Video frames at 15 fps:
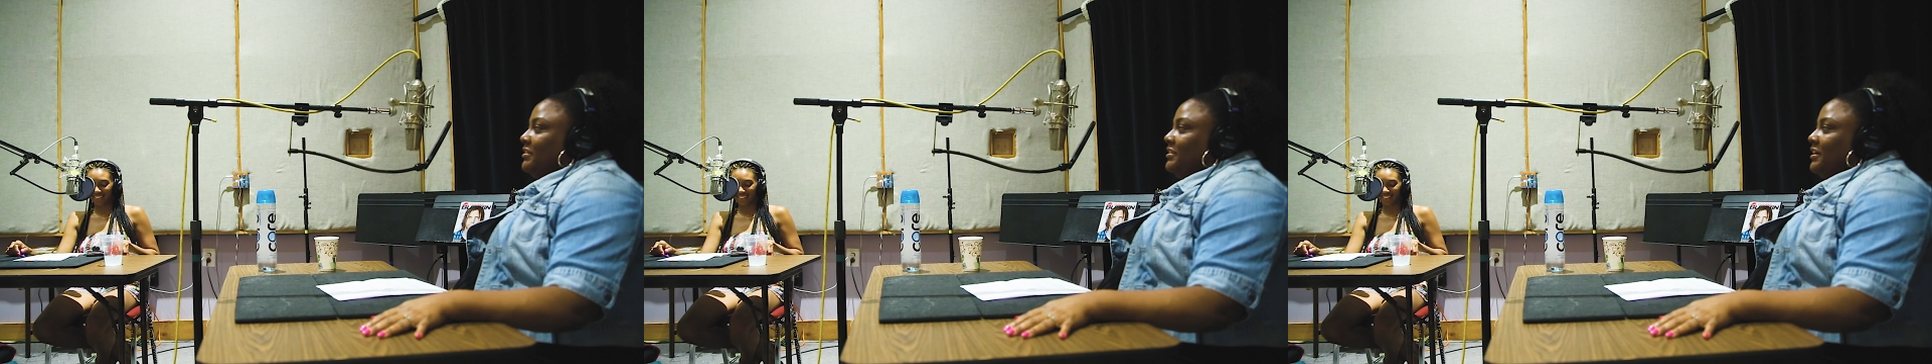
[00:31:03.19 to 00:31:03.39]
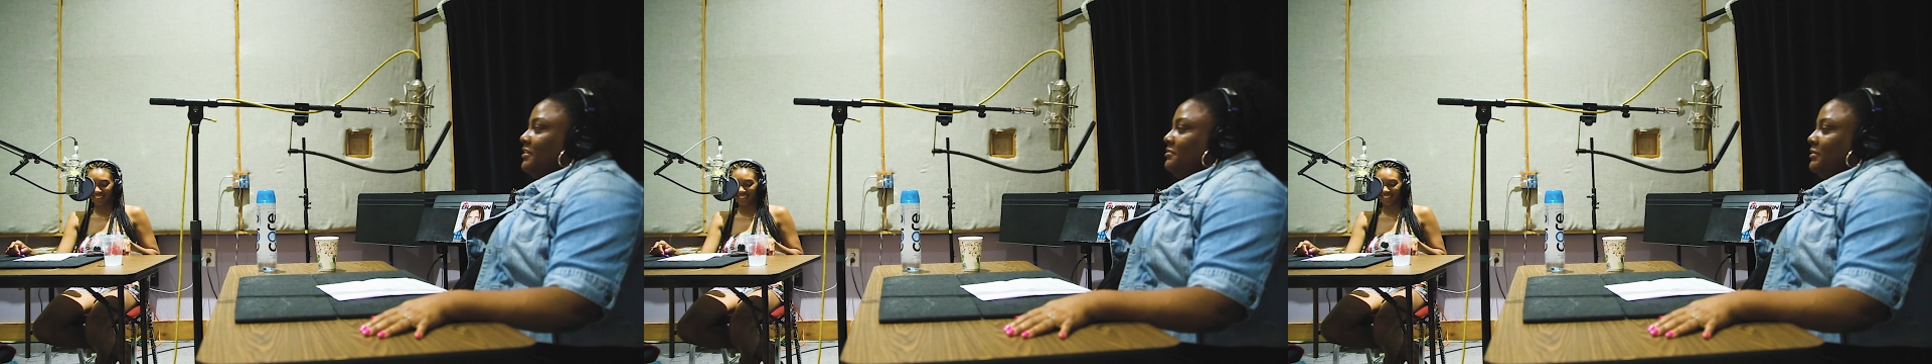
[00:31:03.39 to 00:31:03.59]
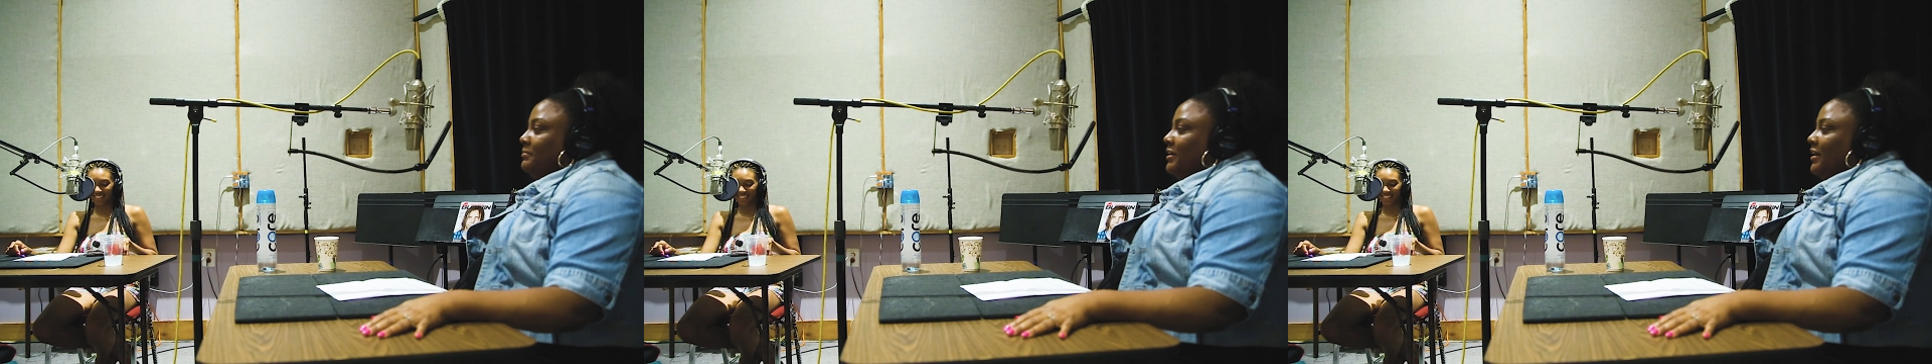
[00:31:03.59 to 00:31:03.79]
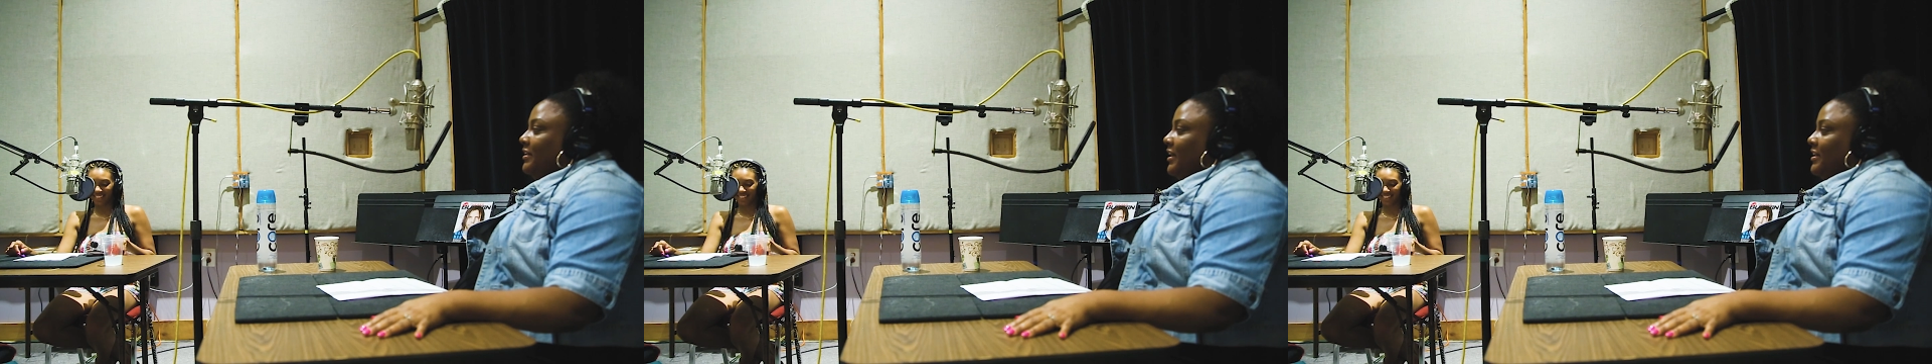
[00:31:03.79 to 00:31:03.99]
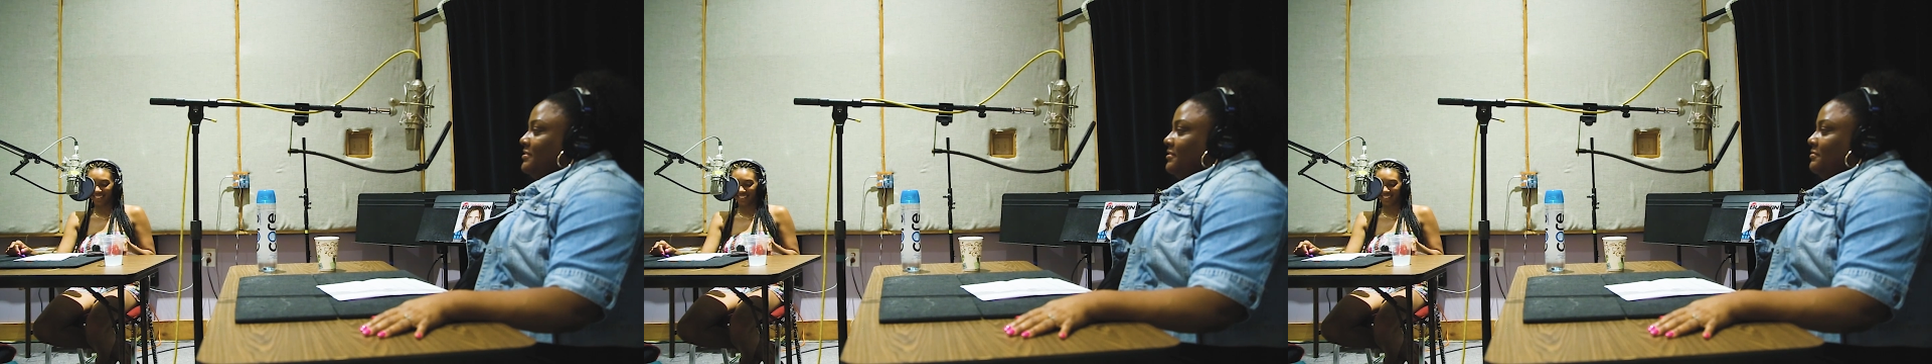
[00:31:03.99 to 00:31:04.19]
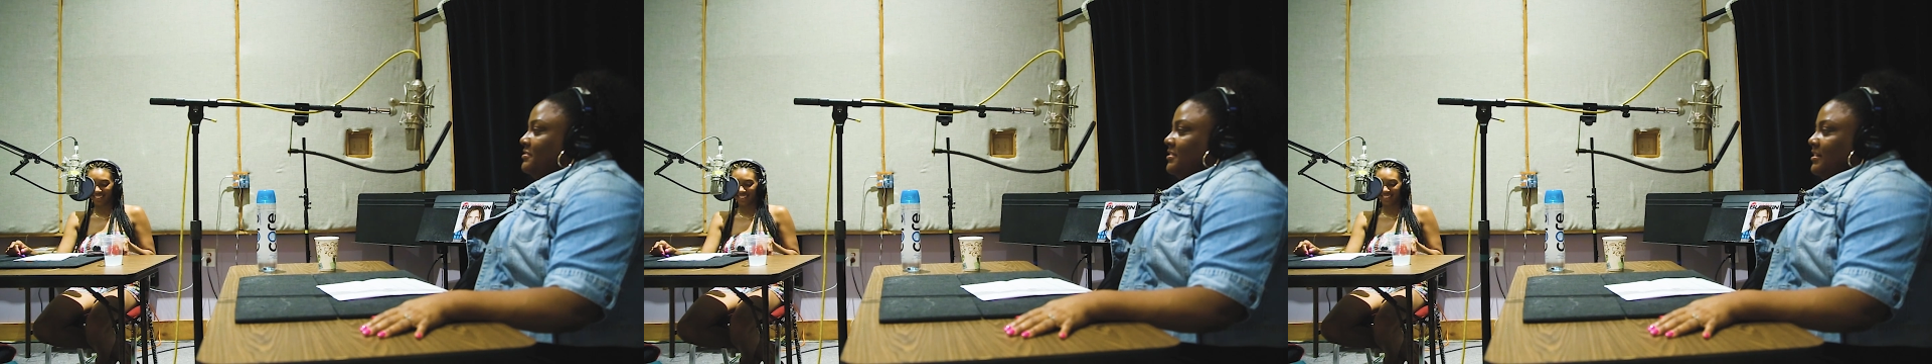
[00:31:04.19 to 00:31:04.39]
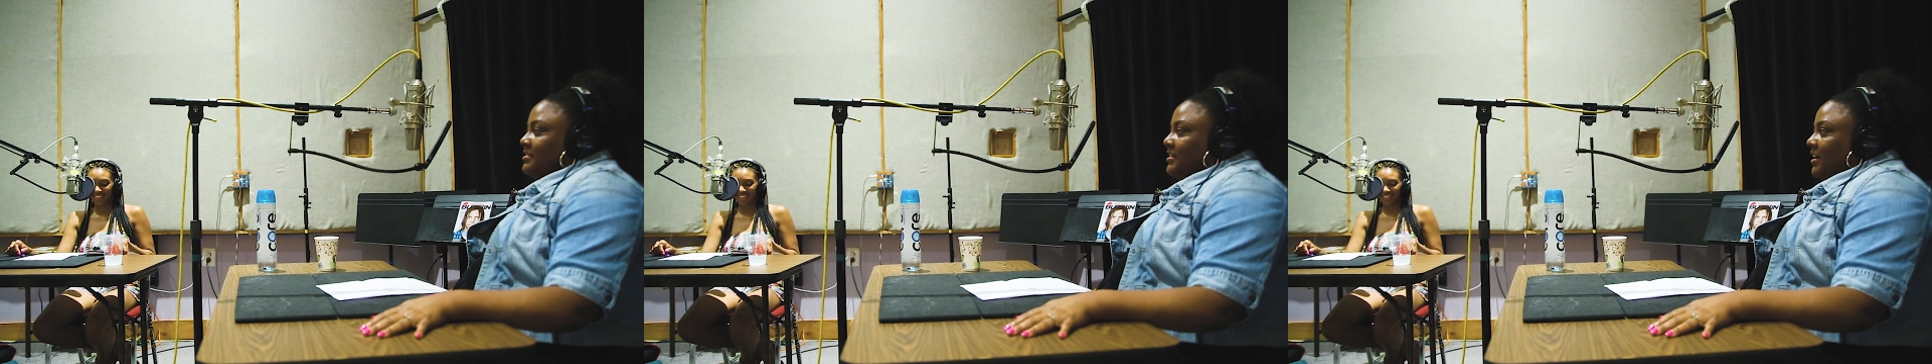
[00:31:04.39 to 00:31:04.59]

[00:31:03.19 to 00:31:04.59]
right there doing a podcast the whole entire